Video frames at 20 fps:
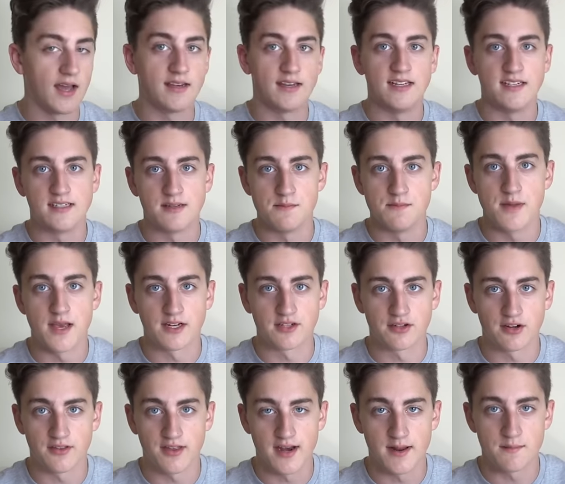I need to make
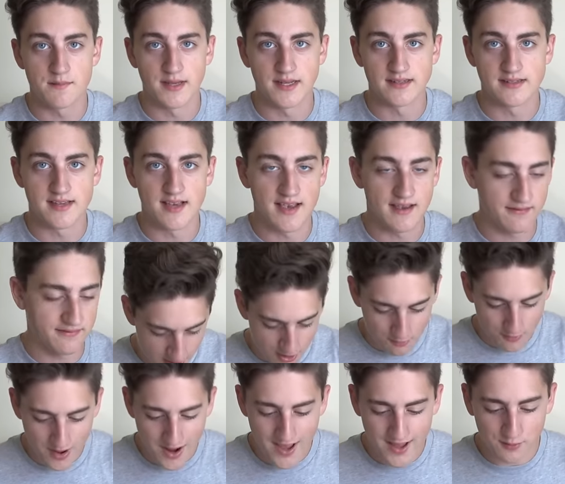sure that I'm being safe.
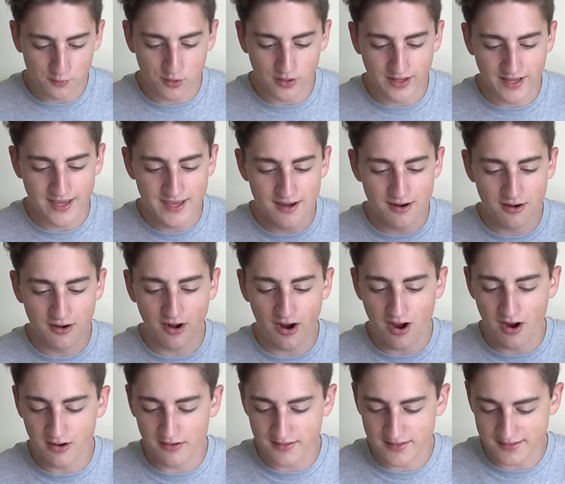All right, well, here
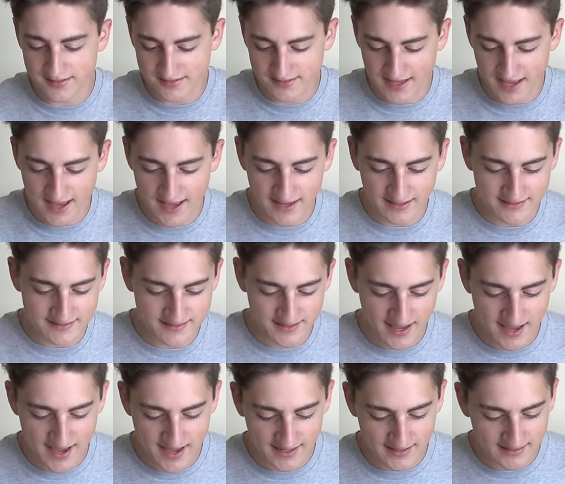are the skates
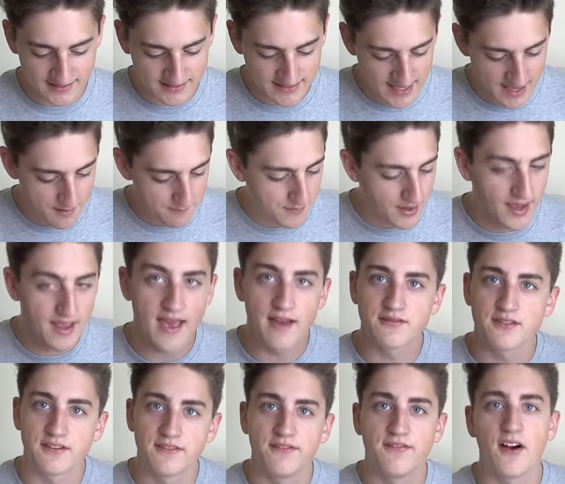and yep, I
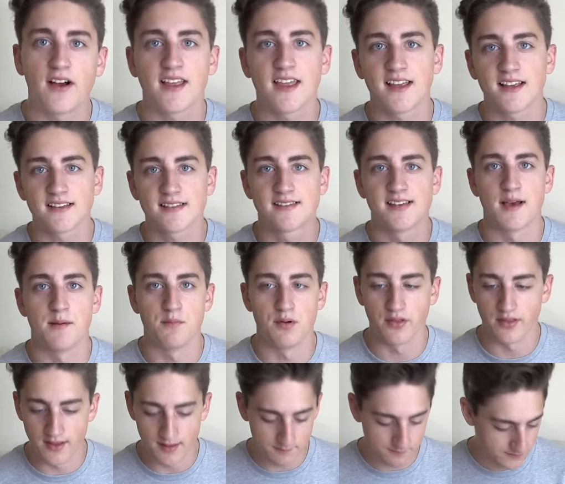have to fucking assemble
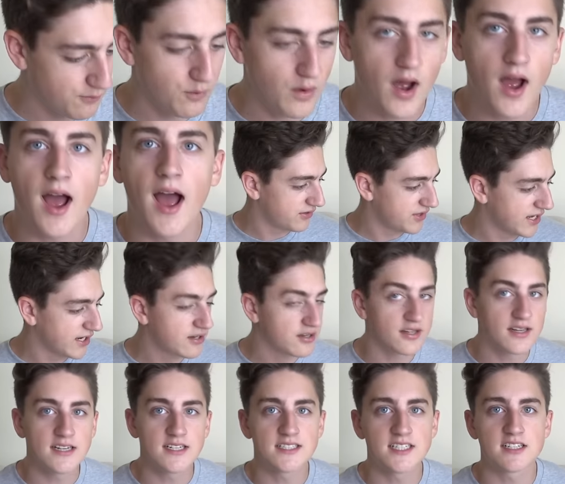them. What? They
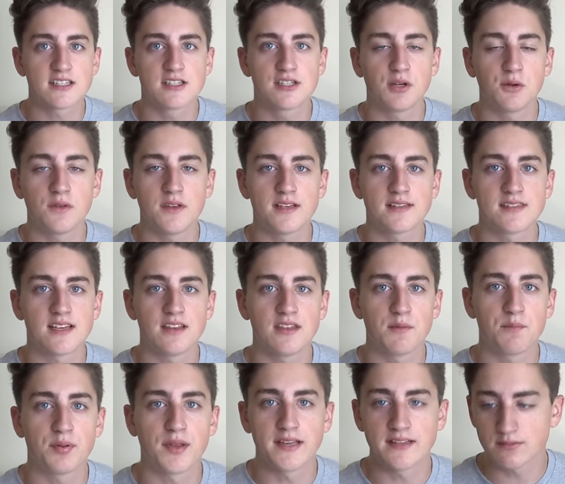couldn't just do this in
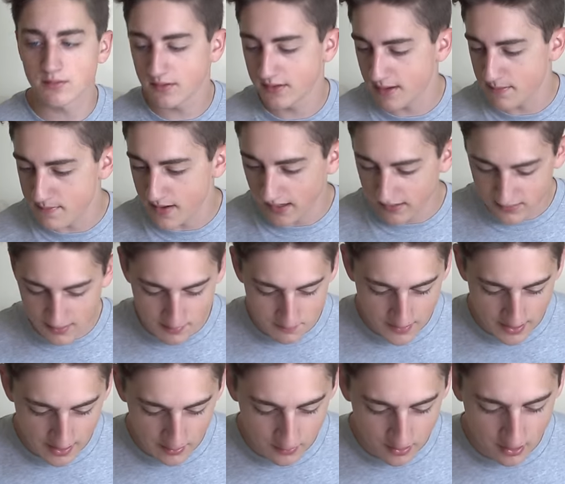the place where they made them?
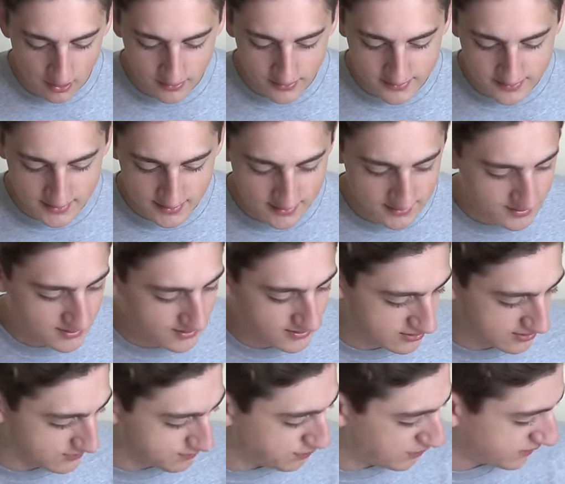How hard is it to
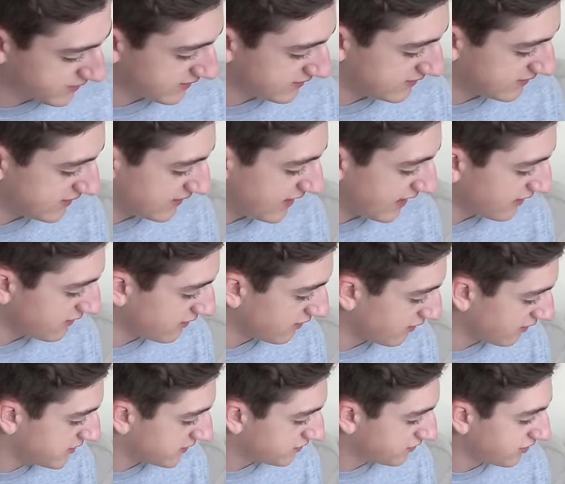just put this
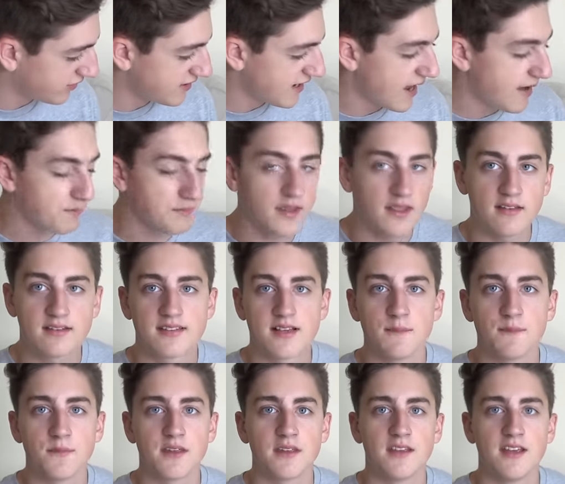together? This should not be
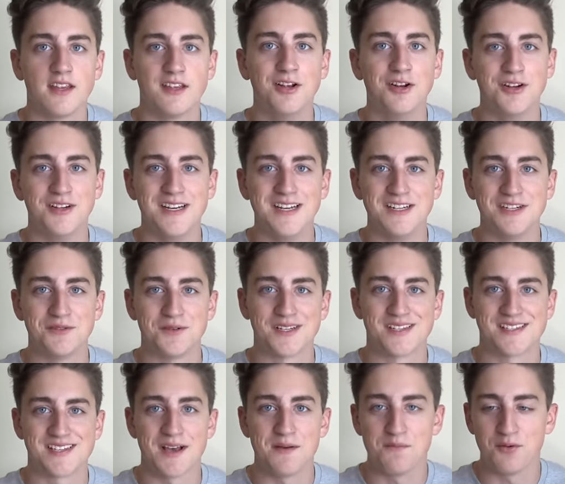something that you need to
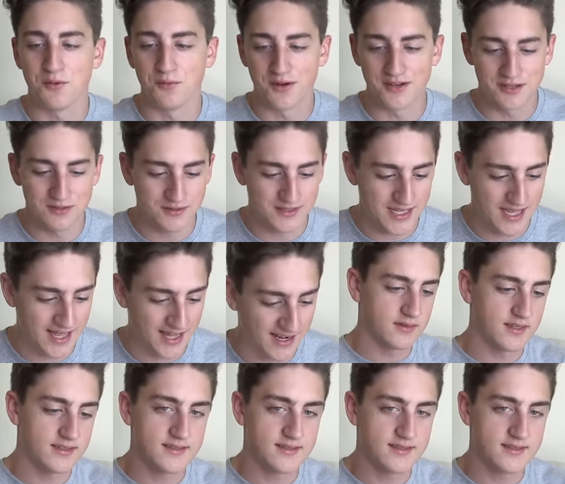assemble when you get.